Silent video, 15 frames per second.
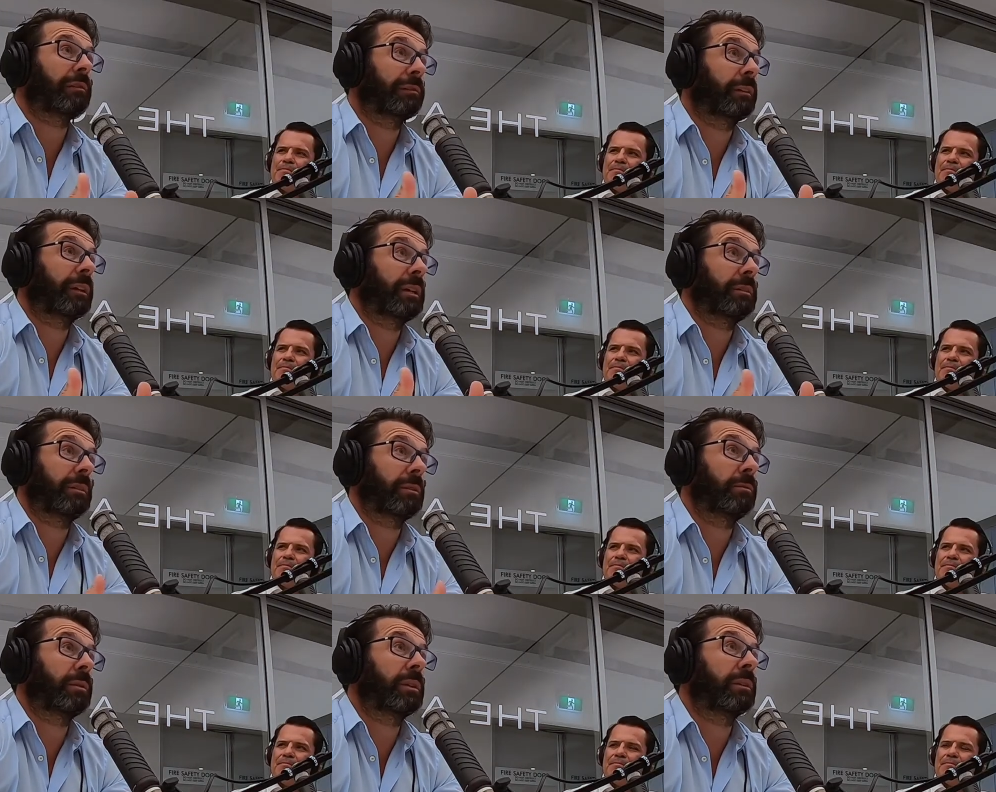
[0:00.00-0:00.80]
Speaker 1: angle for
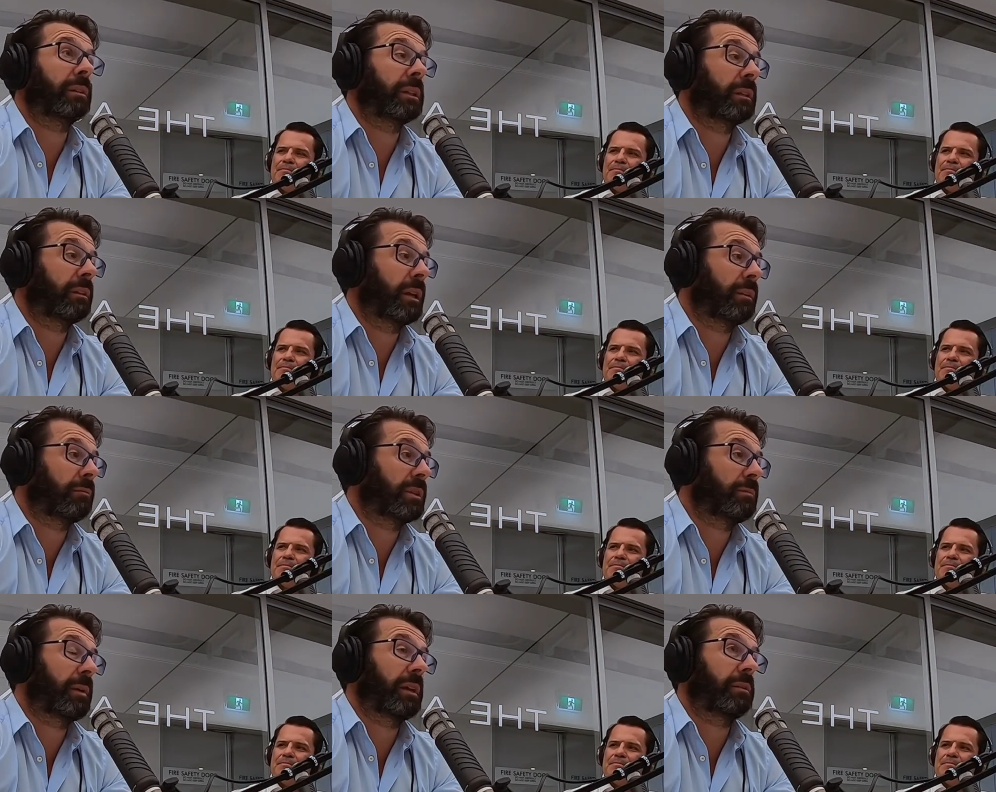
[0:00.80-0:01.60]
us as mm. well in
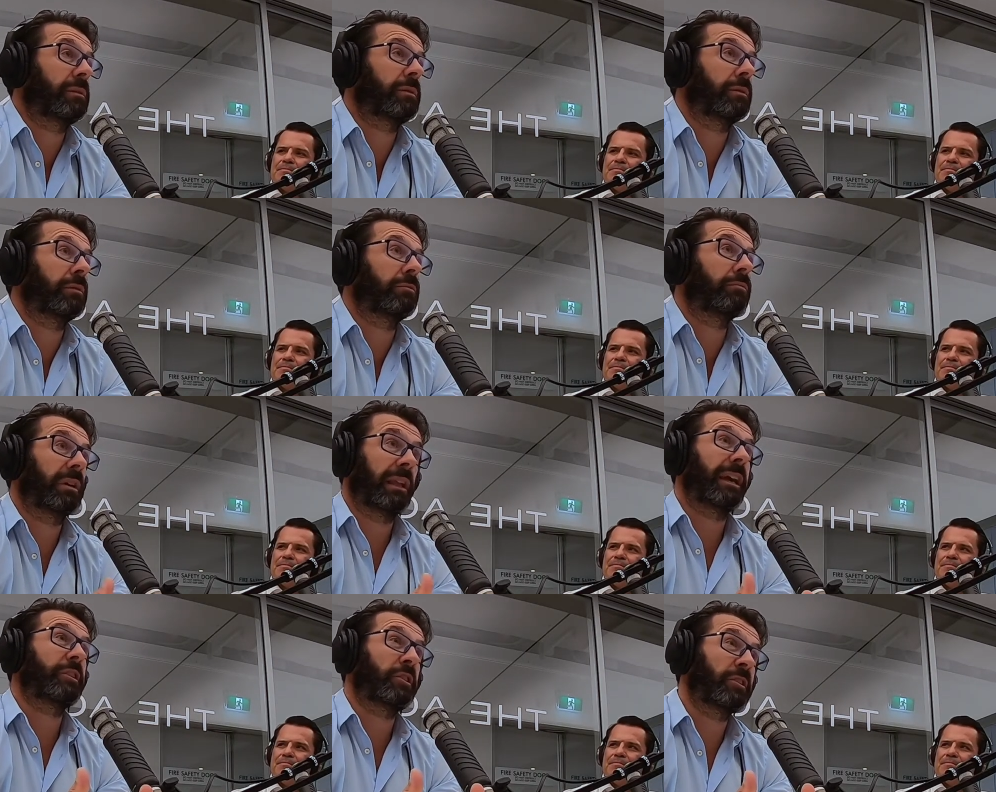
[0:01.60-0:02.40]
in respect to
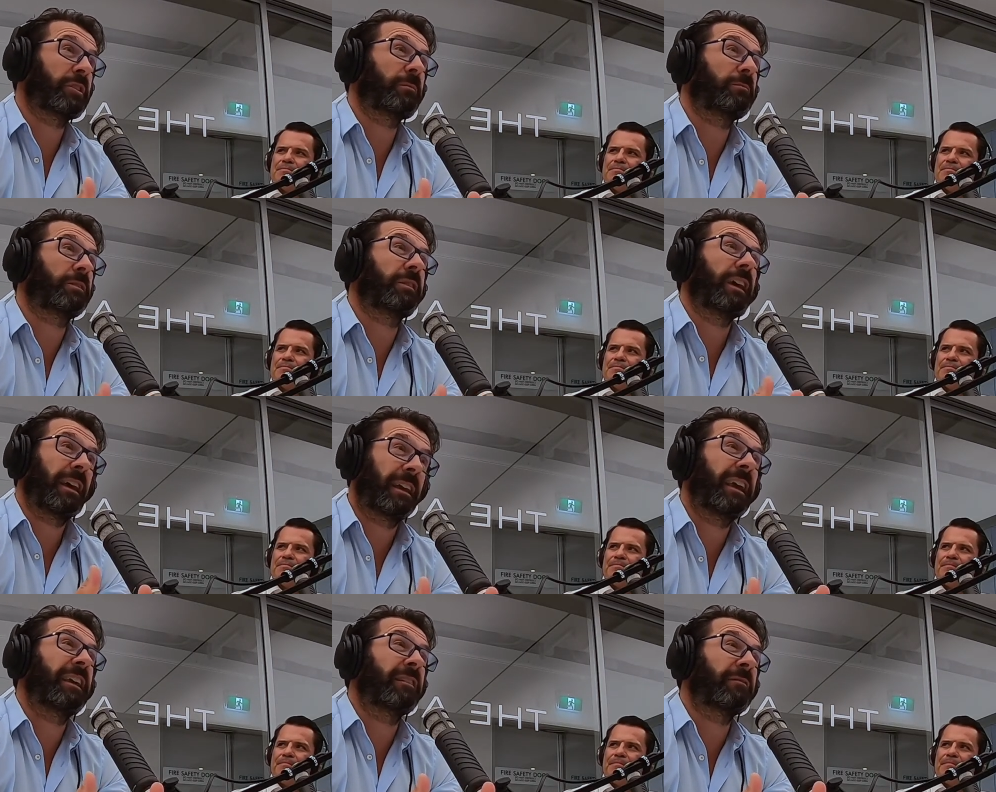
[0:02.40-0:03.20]
relationships.
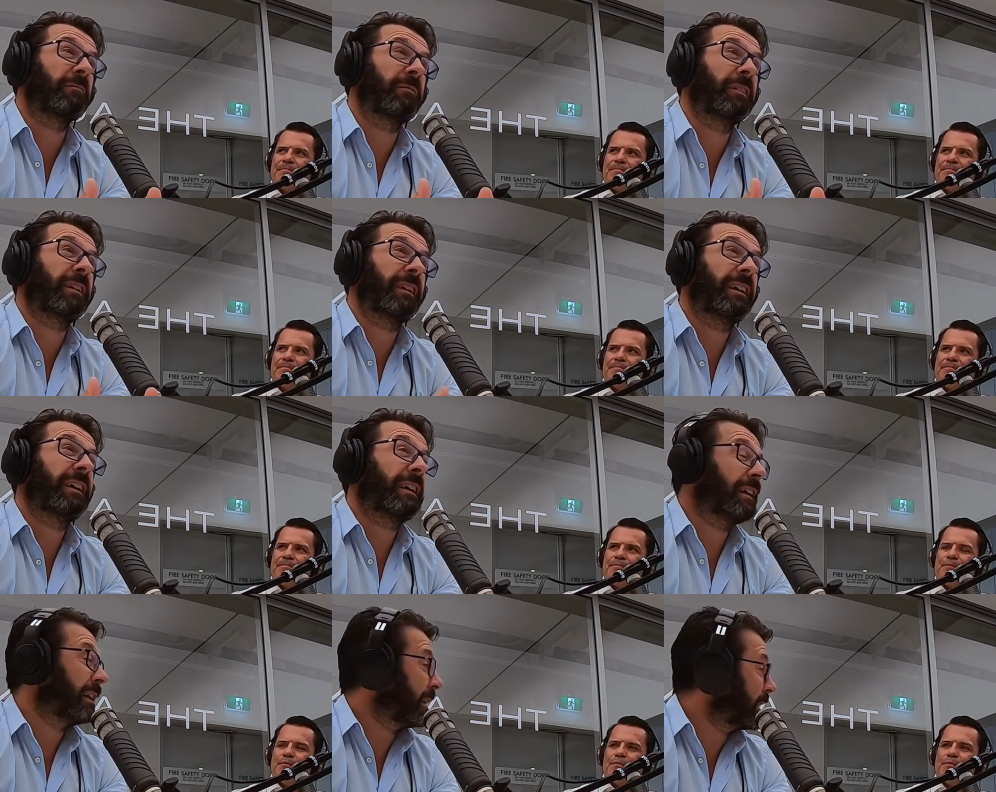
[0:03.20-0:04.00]
Again,
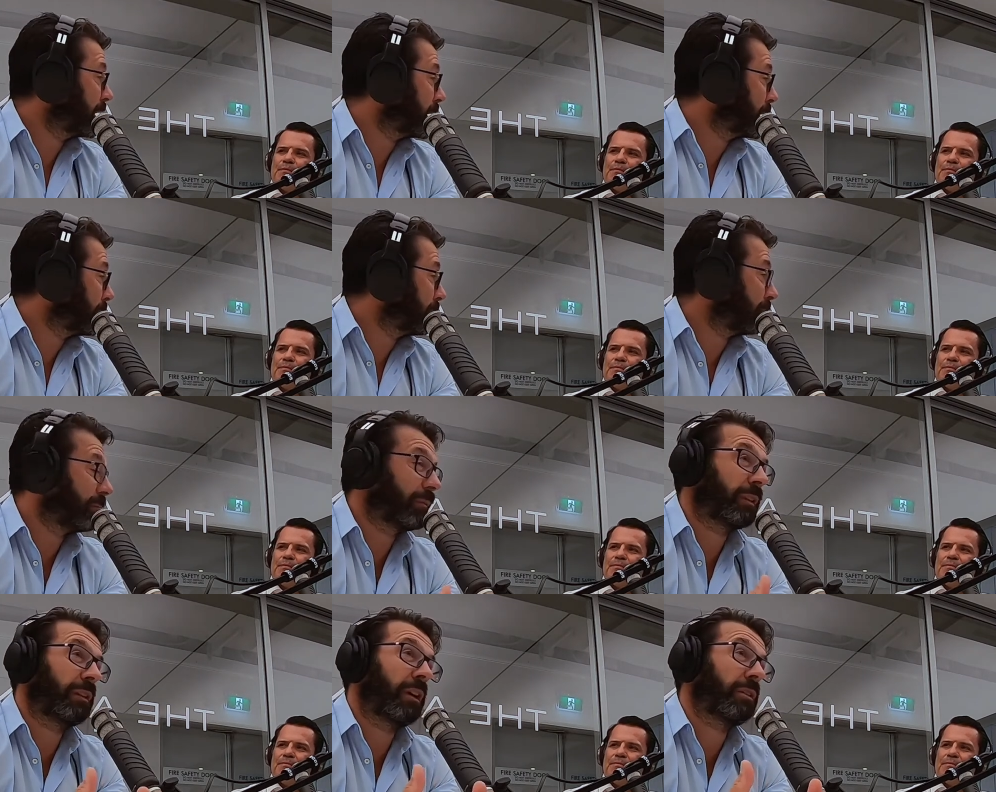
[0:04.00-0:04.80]

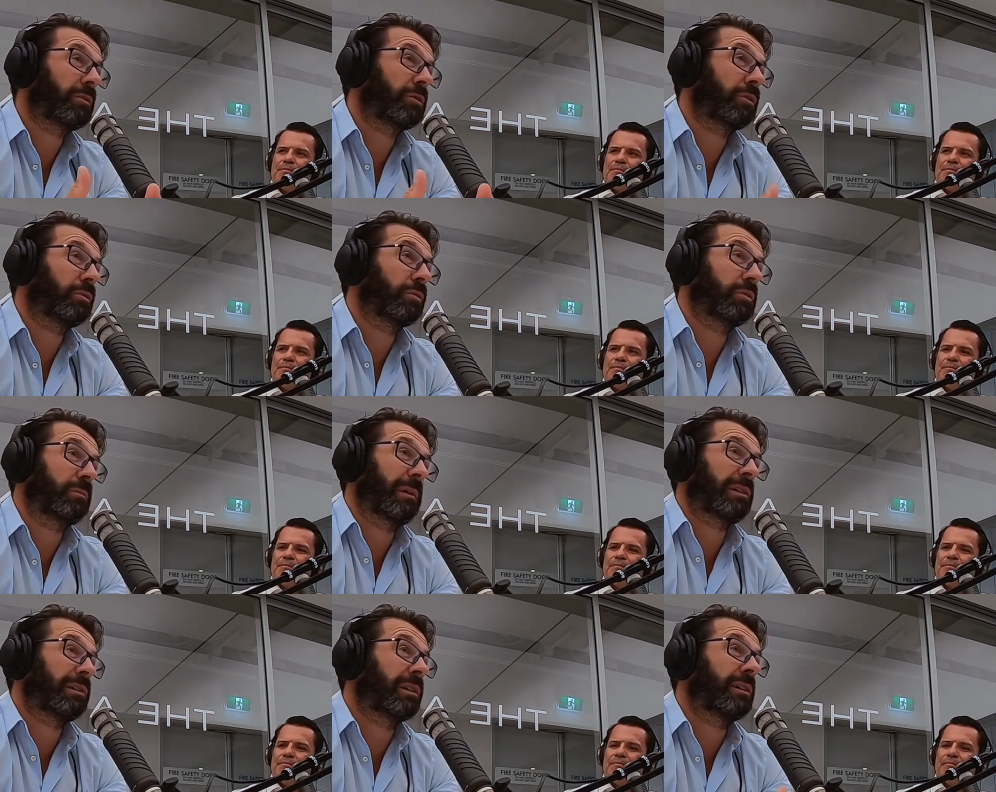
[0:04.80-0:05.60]
um, those
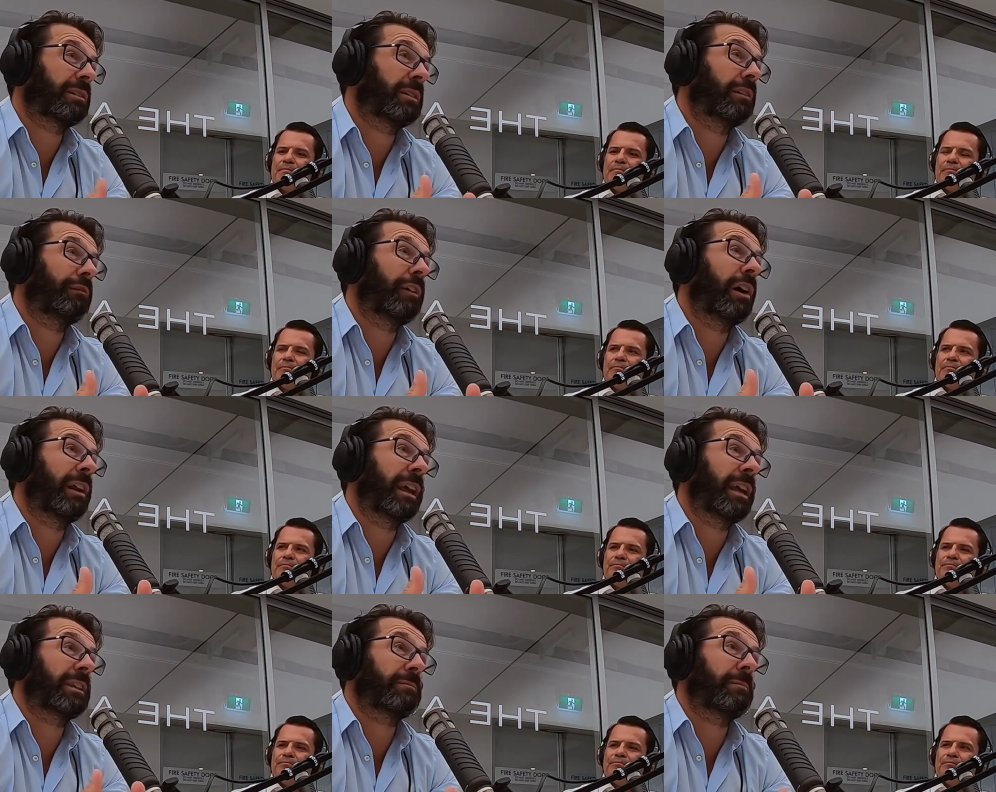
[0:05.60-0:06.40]
who specialise in the
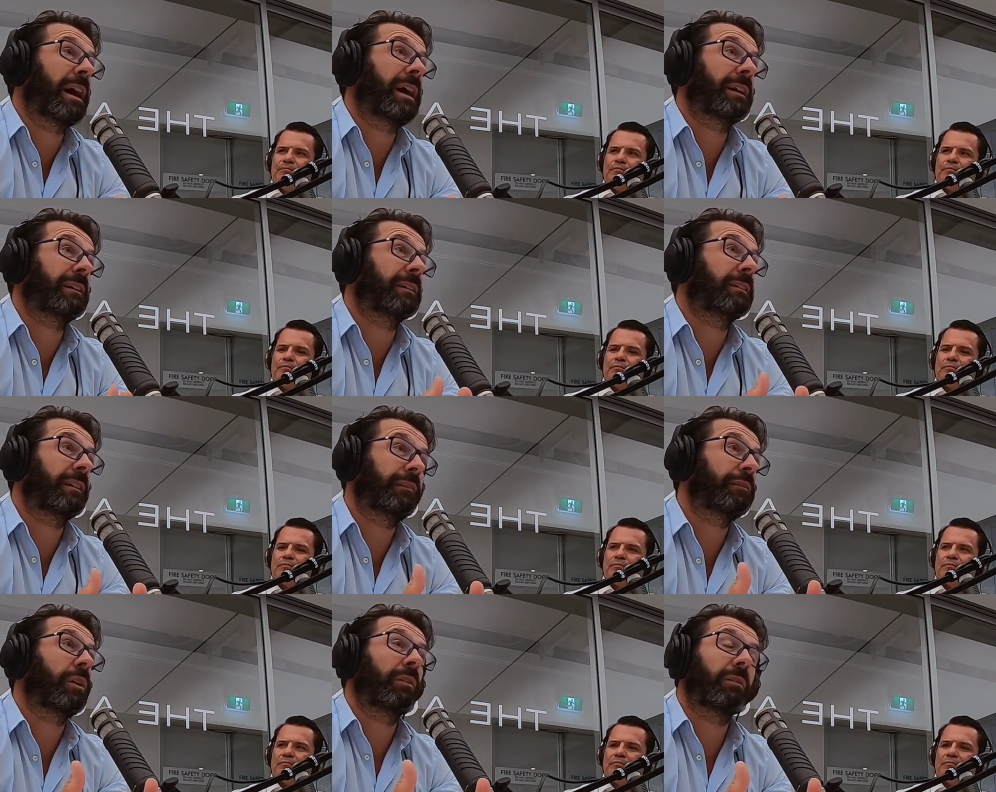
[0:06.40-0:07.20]
finance
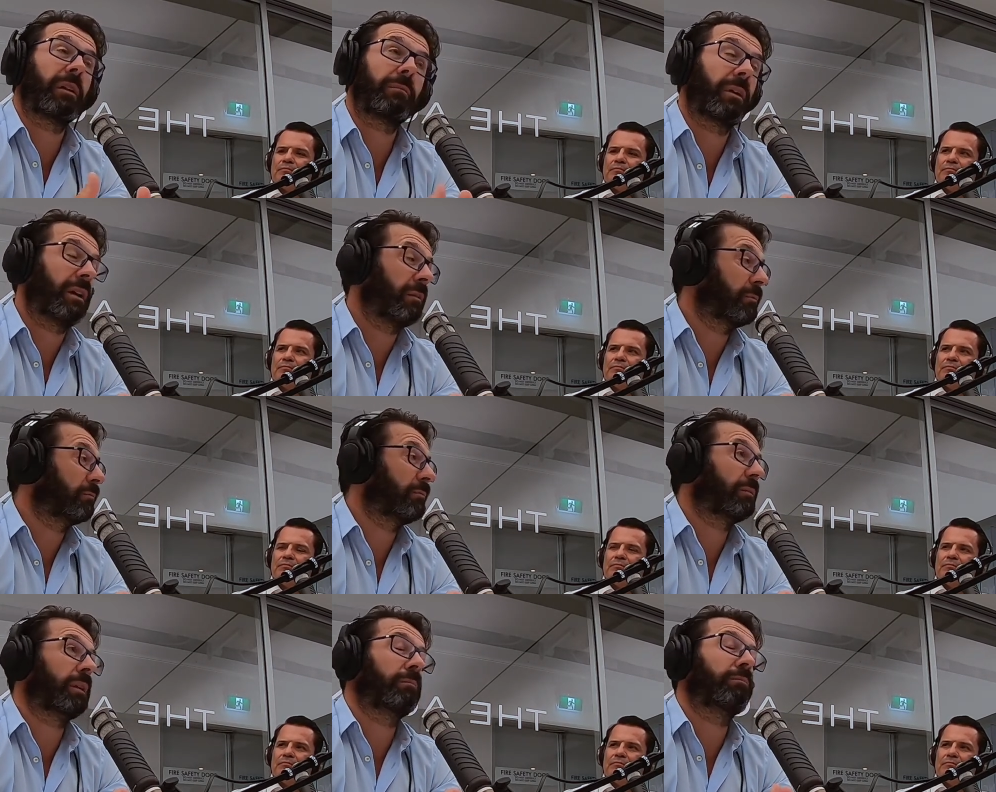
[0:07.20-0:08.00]
market, they've got
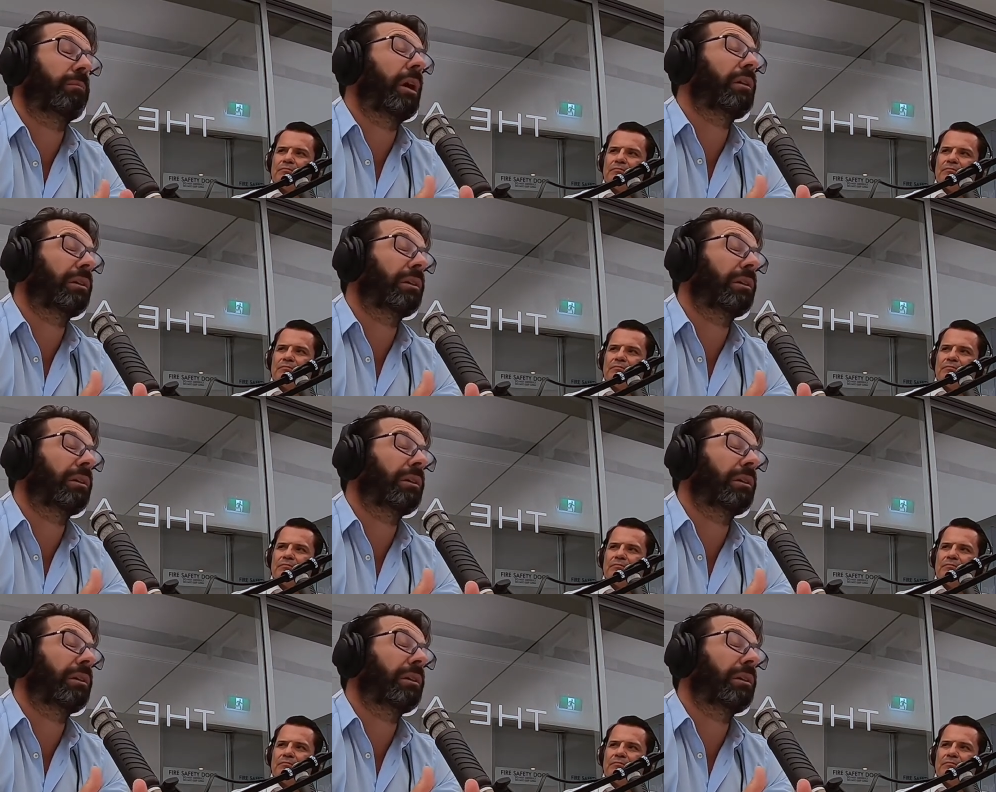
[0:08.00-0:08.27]
um, a